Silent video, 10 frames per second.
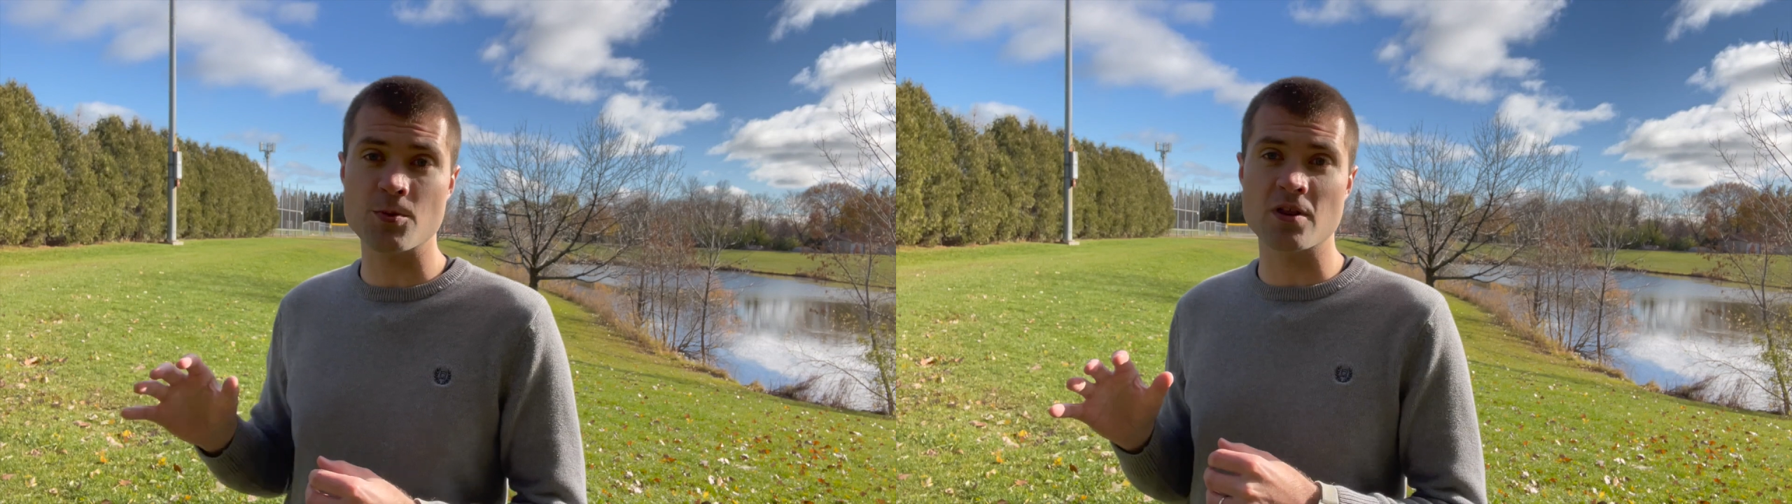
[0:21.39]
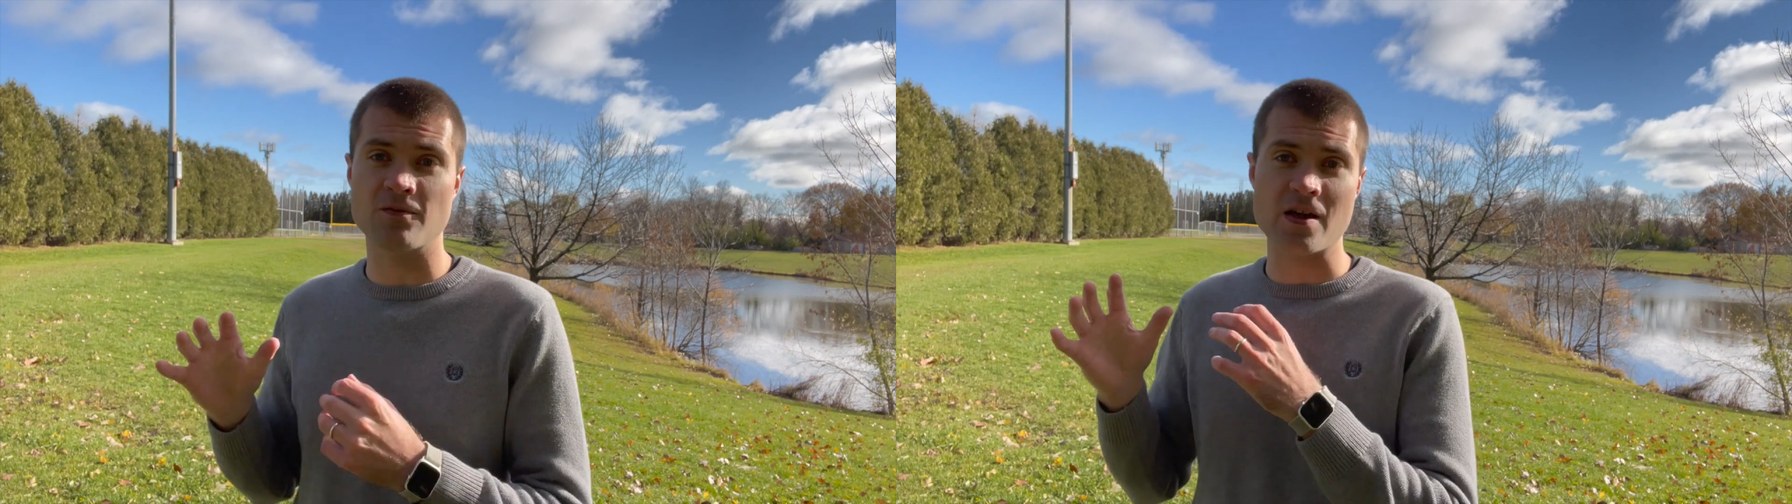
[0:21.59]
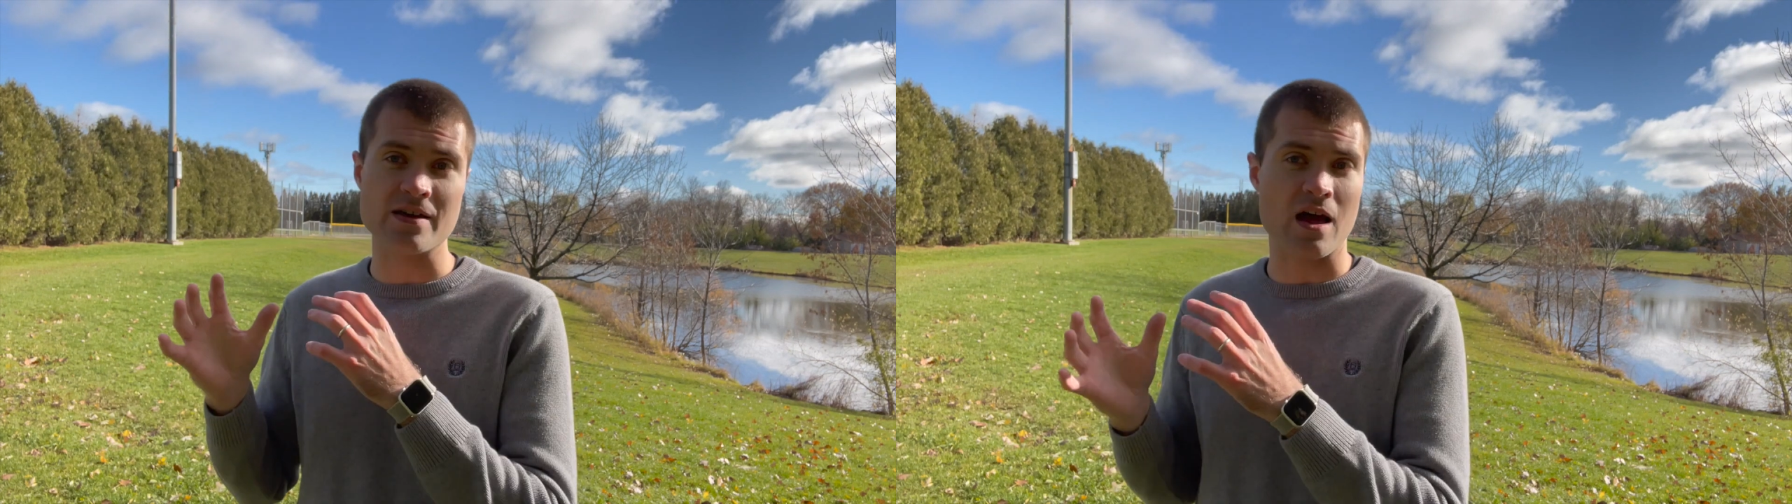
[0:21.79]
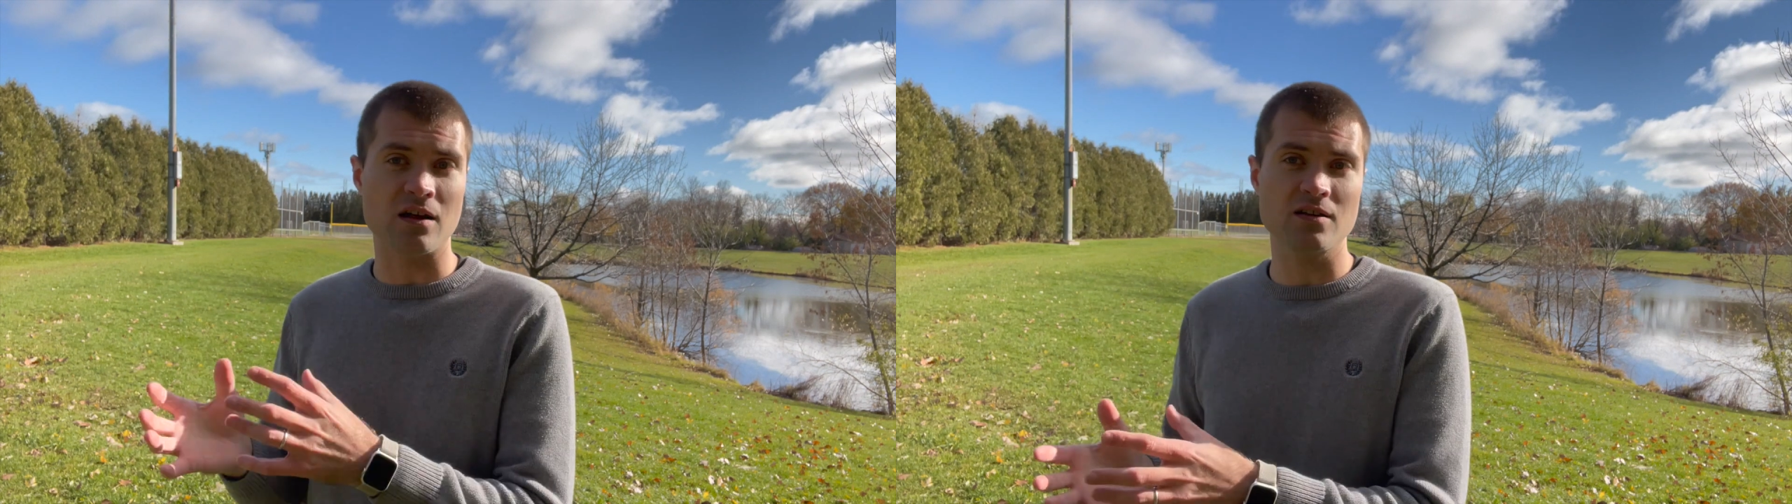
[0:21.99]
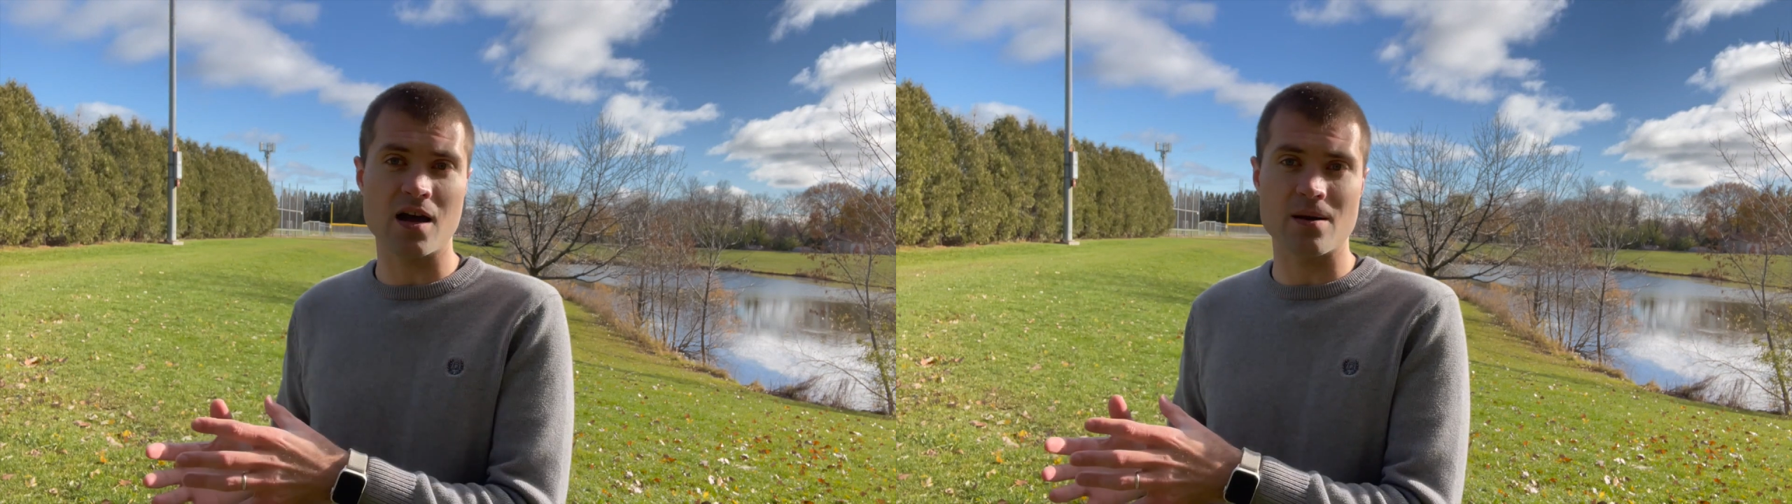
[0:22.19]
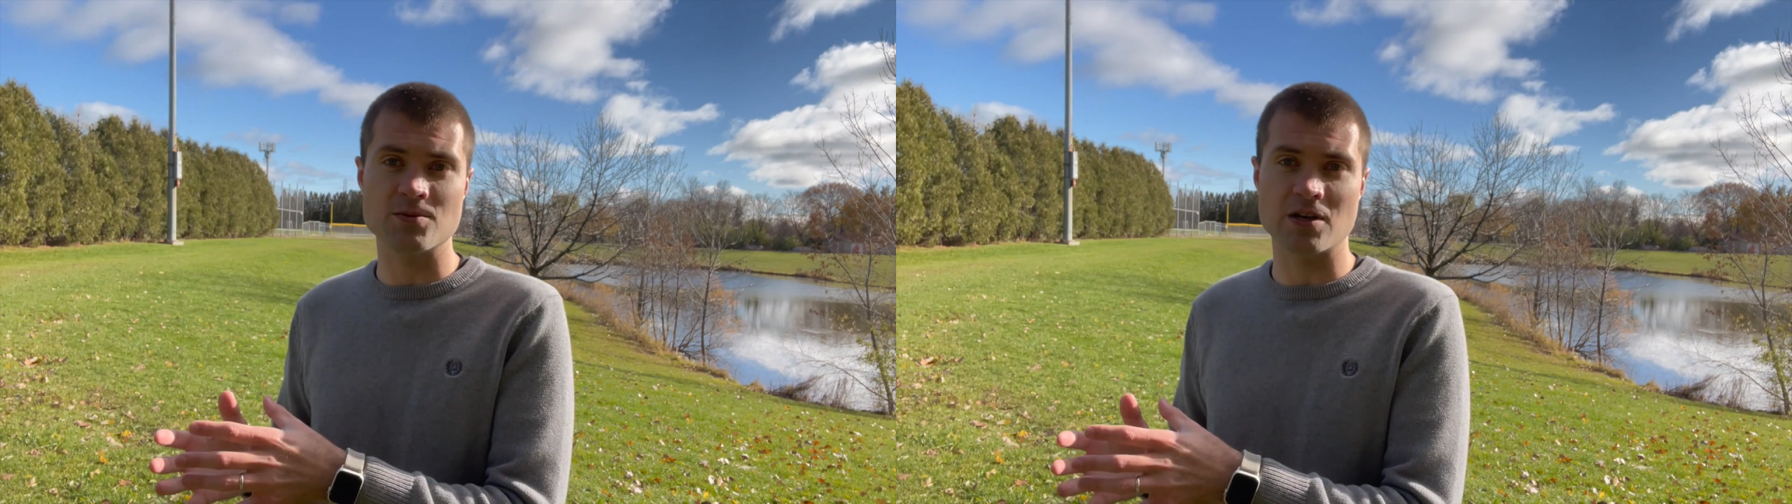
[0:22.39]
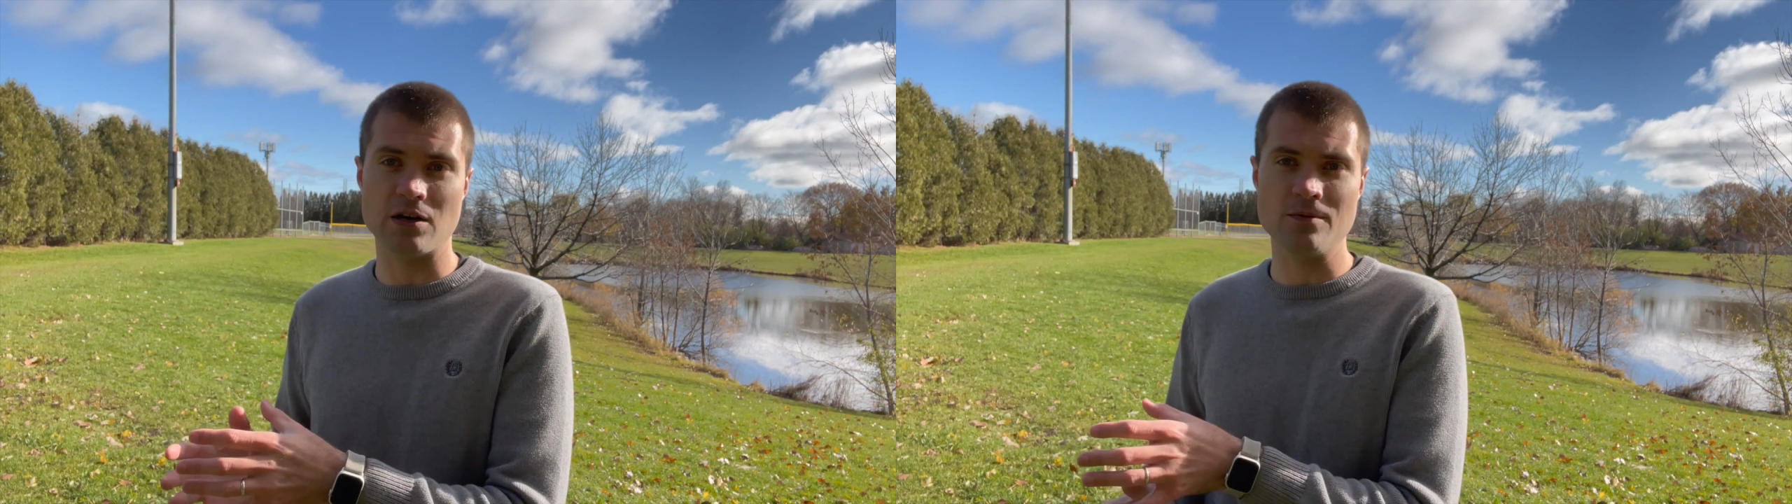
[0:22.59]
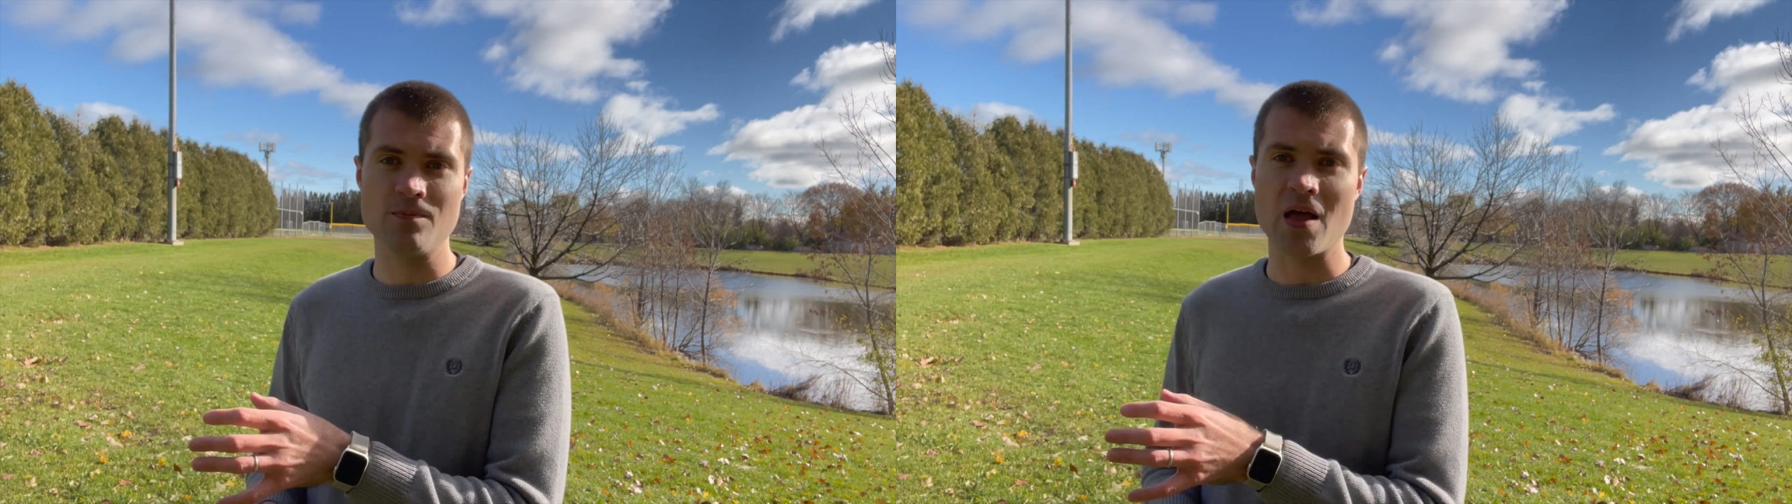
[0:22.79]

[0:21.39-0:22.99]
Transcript: than flying a helicopter out,